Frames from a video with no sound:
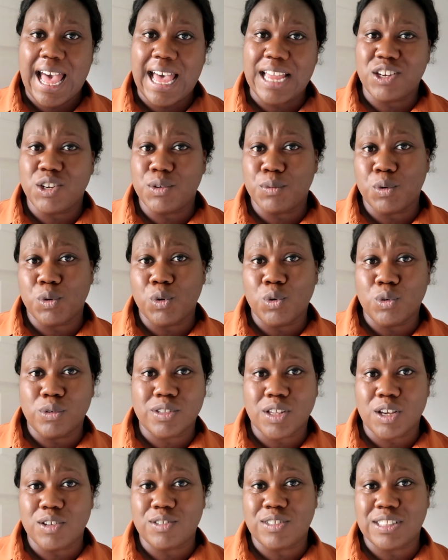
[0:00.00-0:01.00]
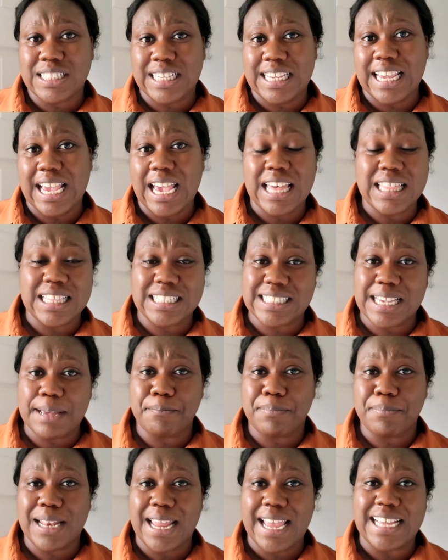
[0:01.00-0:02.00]
and you will also see other
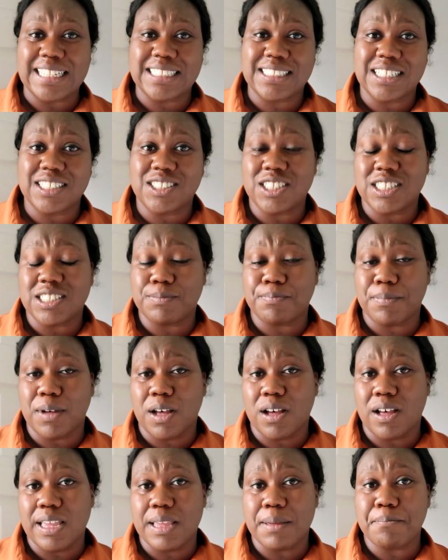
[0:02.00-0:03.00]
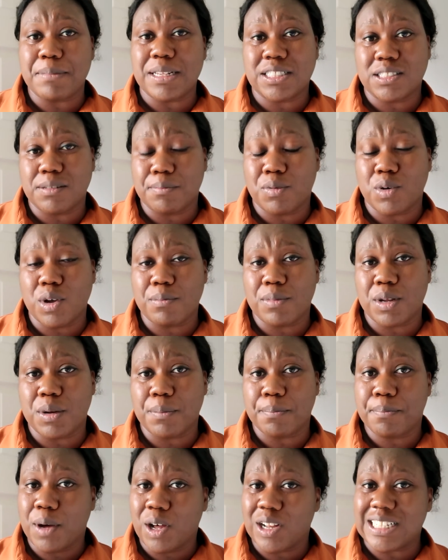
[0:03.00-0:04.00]
templates such as my missed
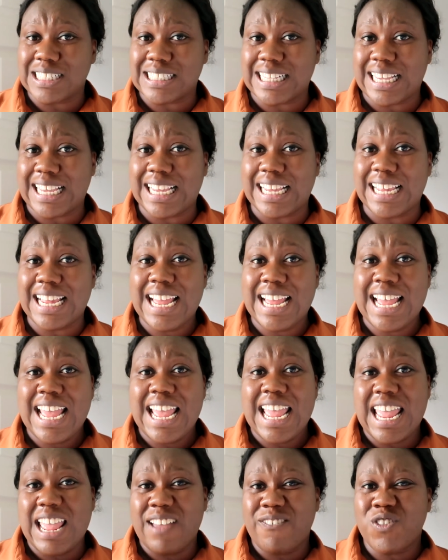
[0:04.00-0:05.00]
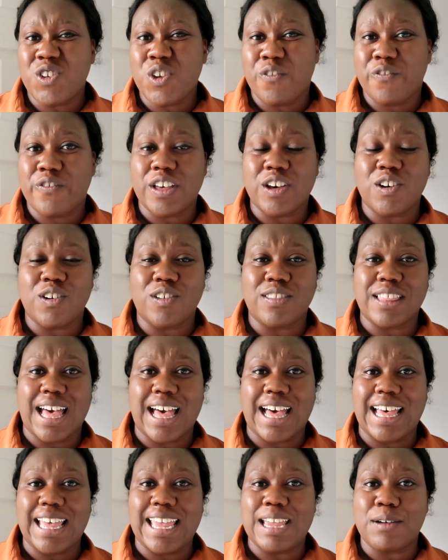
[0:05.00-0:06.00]
appointment policy. If you feel
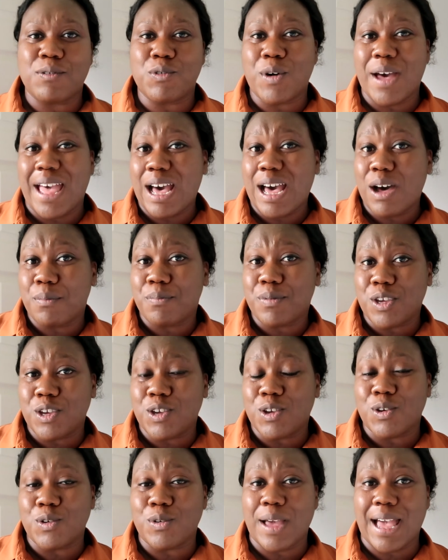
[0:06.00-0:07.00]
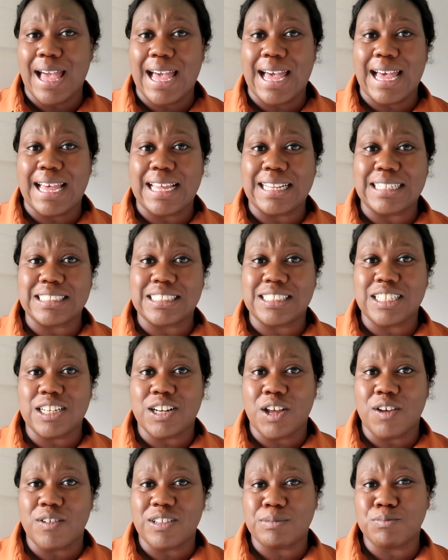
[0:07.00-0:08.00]
that it will help you and
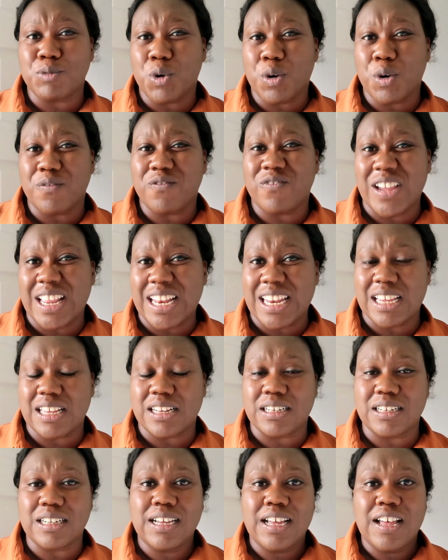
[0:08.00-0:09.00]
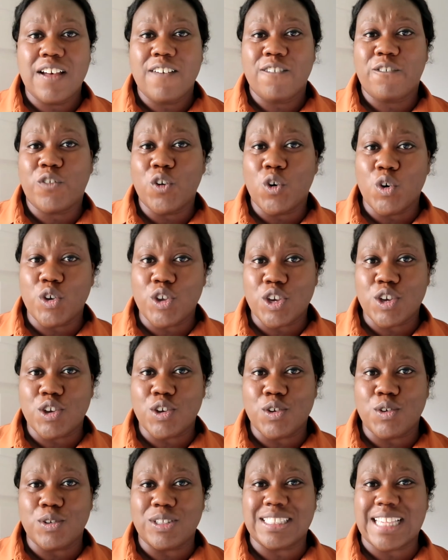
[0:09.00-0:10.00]
it's more convenient for
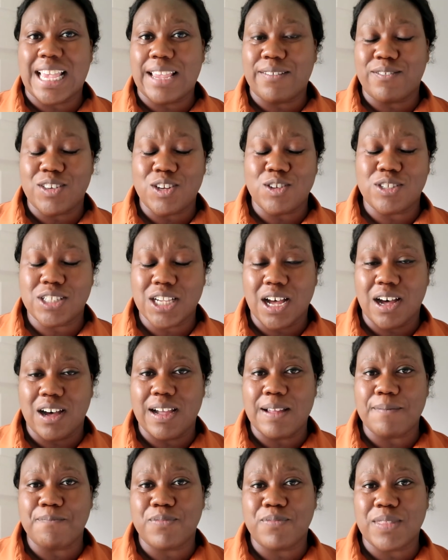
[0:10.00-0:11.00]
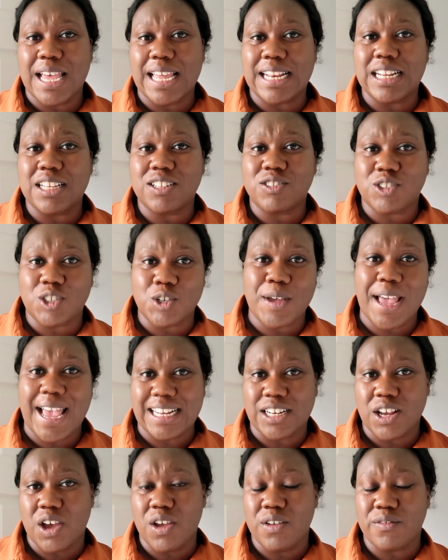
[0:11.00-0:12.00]
you, saving you time, then do
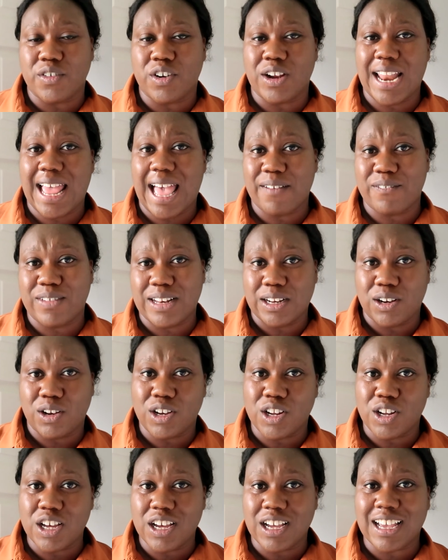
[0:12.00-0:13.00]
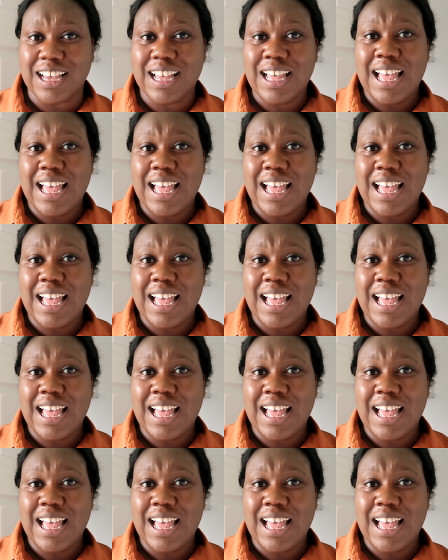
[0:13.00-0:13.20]
head over and have a little look.